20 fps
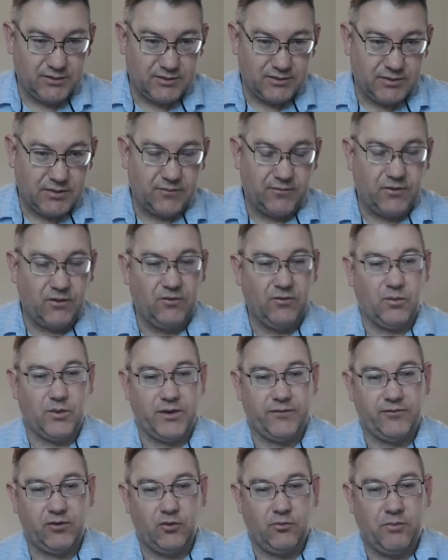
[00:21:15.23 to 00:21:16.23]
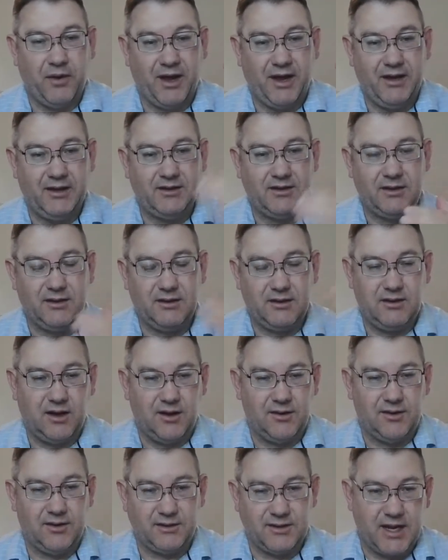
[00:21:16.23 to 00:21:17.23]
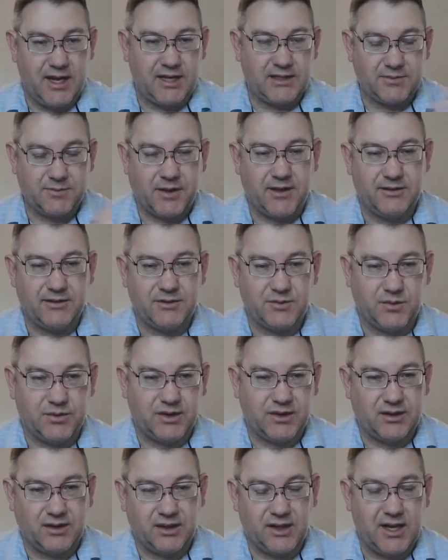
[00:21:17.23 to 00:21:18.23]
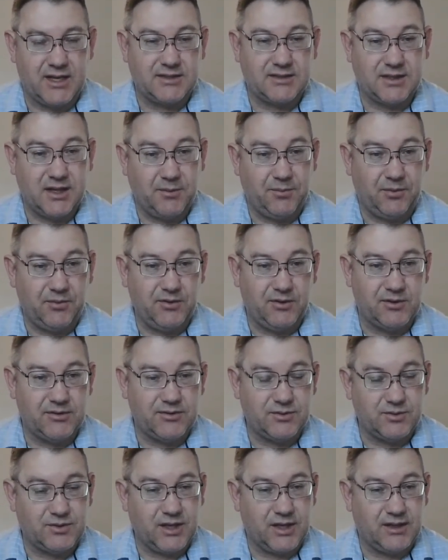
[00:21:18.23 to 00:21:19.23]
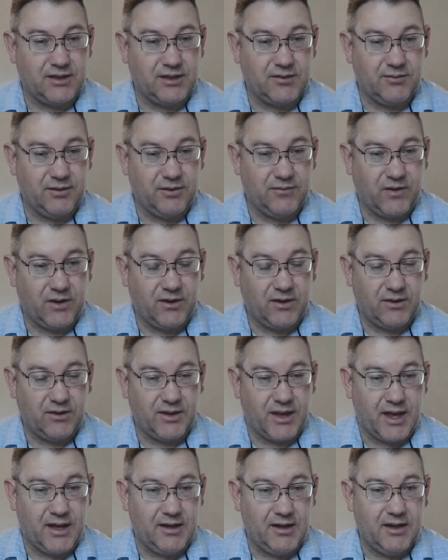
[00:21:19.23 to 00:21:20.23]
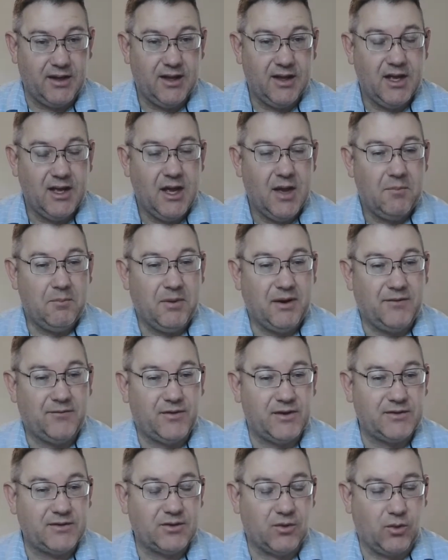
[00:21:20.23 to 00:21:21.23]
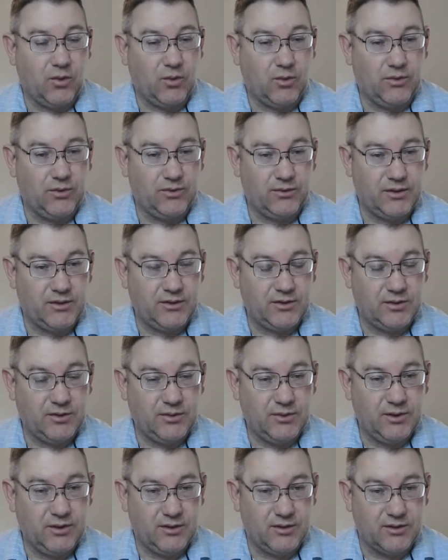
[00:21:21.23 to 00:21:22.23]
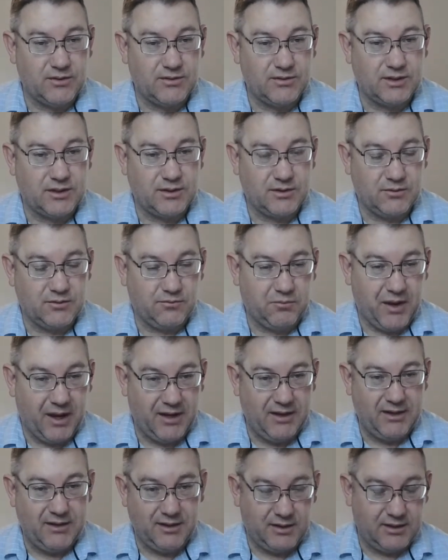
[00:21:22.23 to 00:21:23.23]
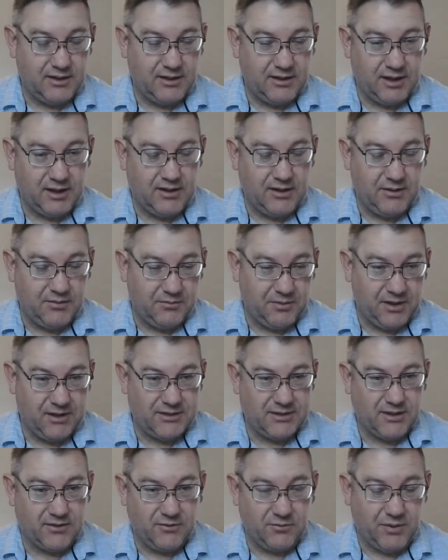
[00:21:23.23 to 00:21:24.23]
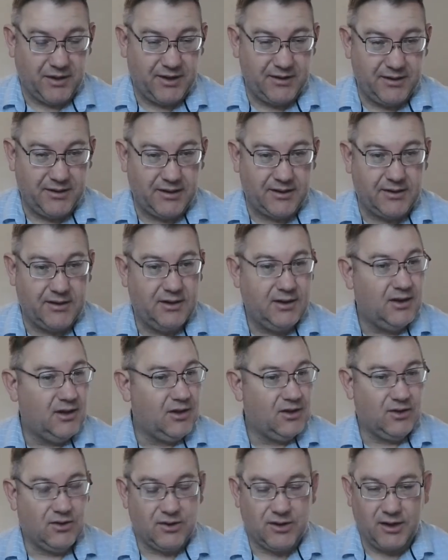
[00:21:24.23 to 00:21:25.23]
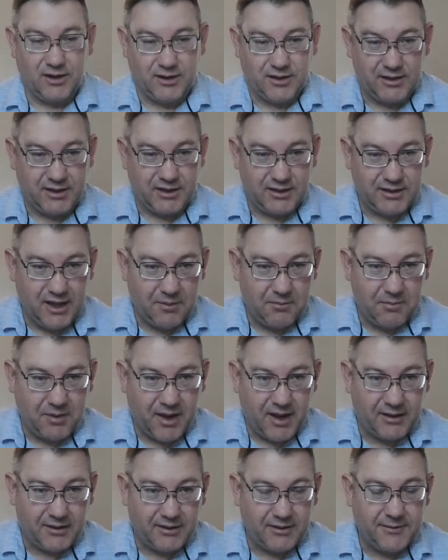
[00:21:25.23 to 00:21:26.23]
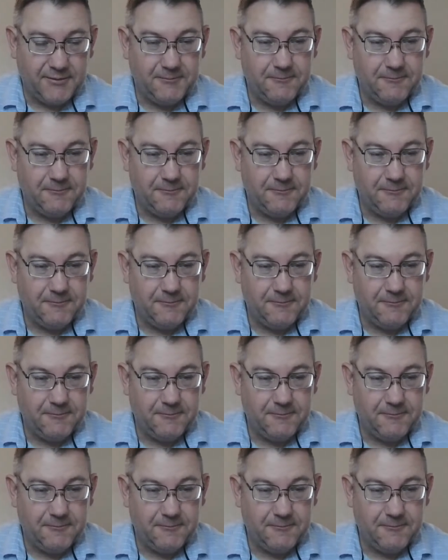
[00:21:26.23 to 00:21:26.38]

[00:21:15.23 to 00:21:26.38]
So if you paid on the tax balance within the last couple of years, you can get a refund on that. But if it's older than 2 years that you've paid any monies that you paid in, you're not going to get that back.